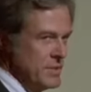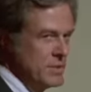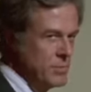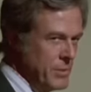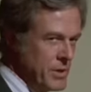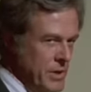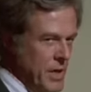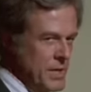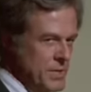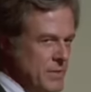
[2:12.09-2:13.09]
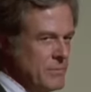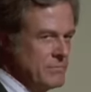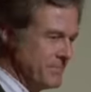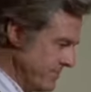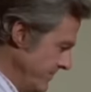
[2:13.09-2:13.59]
in subliminal cuts?
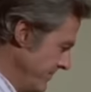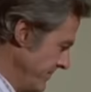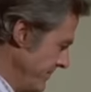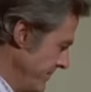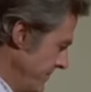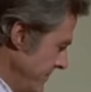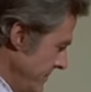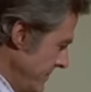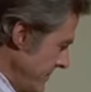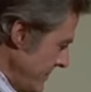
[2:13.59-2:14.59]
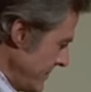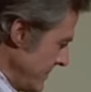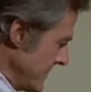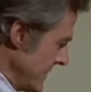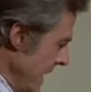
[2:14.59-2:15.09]
You did, Doc.
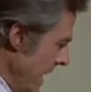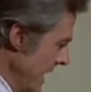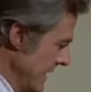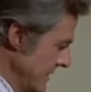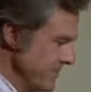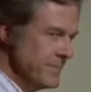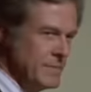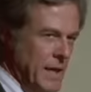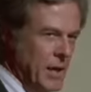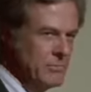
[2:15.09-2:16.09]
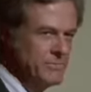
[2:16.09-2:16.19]
I did? How?